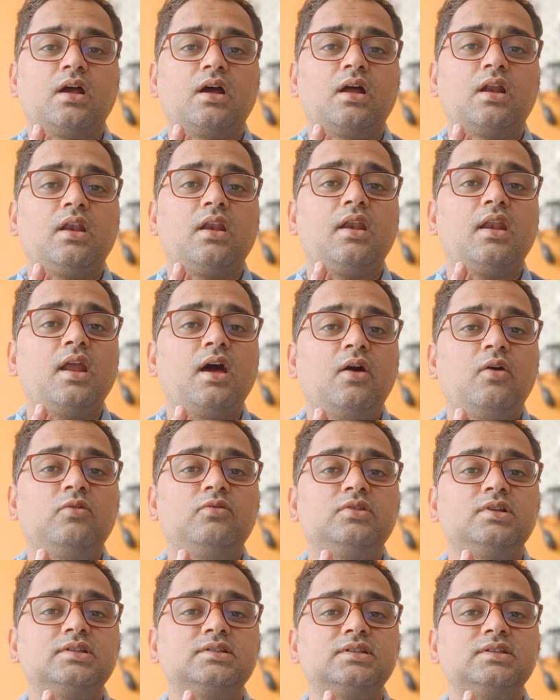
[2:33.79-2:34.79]

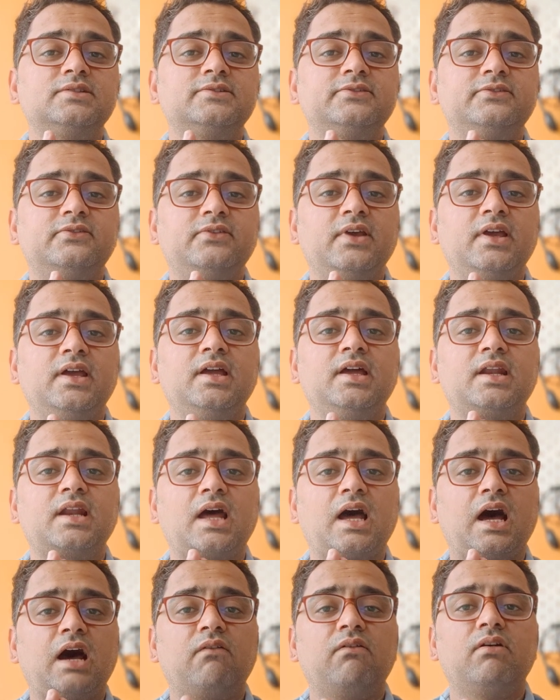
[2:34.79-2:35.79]
Now this is where
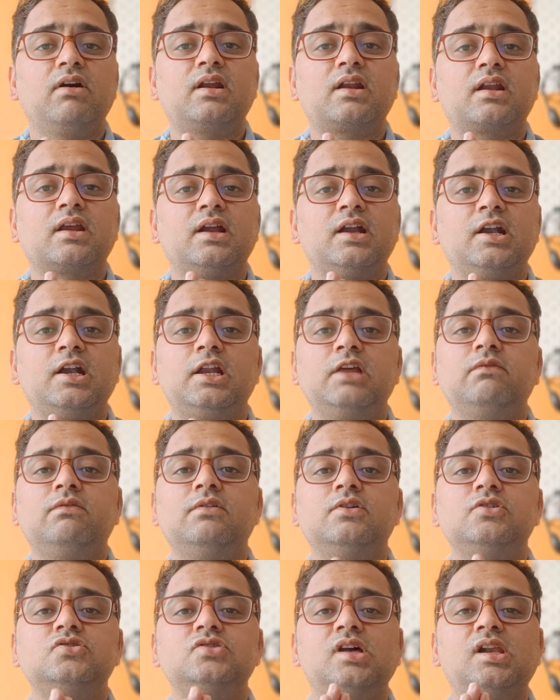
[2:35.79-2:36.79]
our
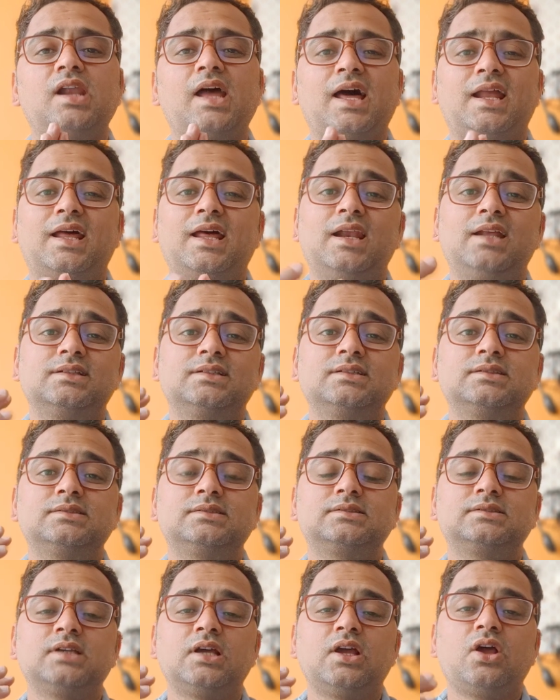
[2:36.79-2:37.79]
individual
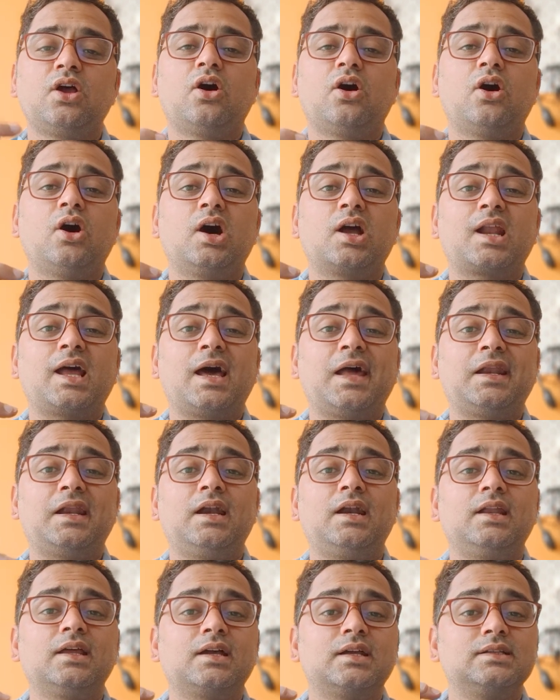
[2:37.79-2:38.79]
analysis or
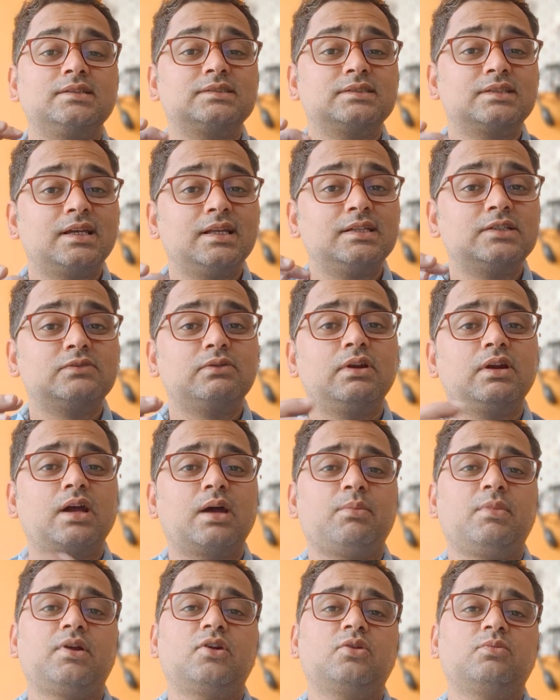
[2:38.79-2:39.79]
analytical skills will
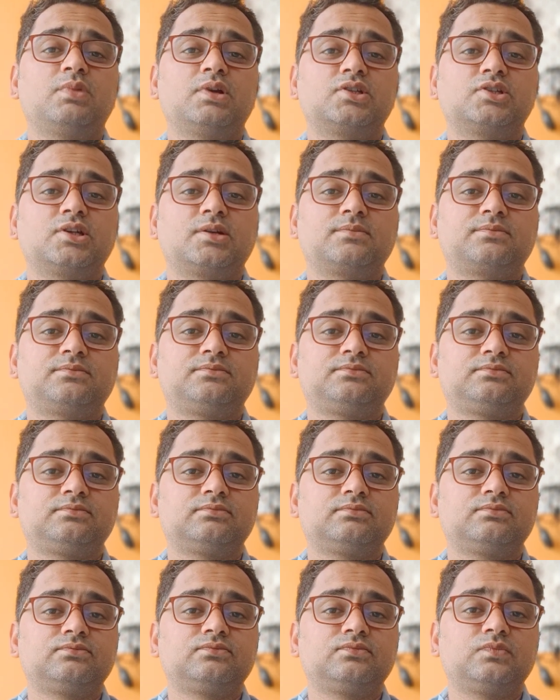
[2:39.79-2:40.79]
come into picture.
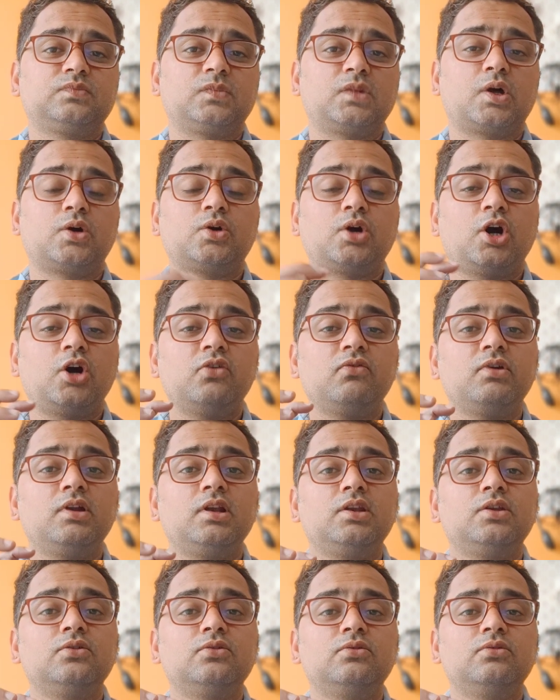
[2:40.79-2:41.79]
Now how will
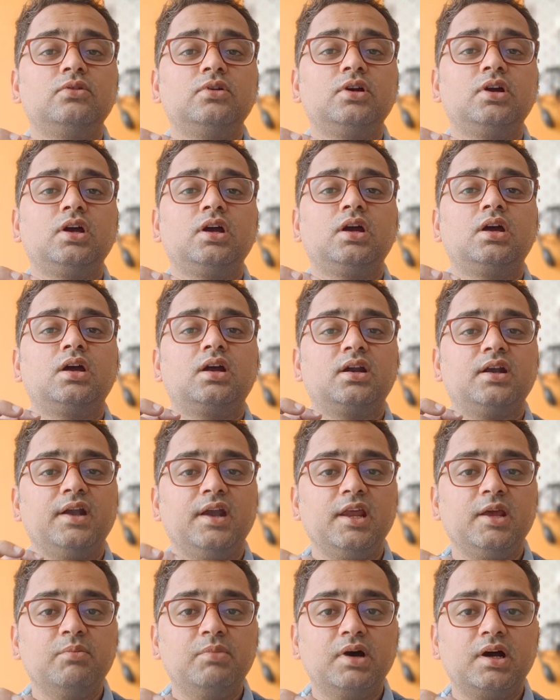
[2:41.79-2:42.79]
you
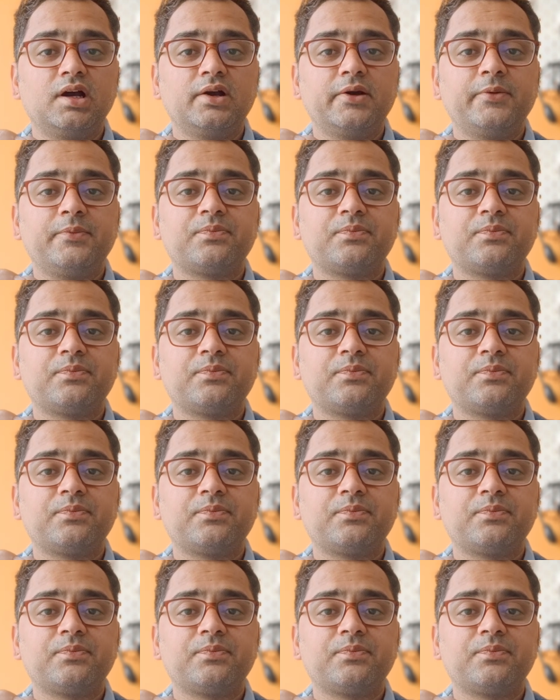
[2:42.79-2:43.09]
debug,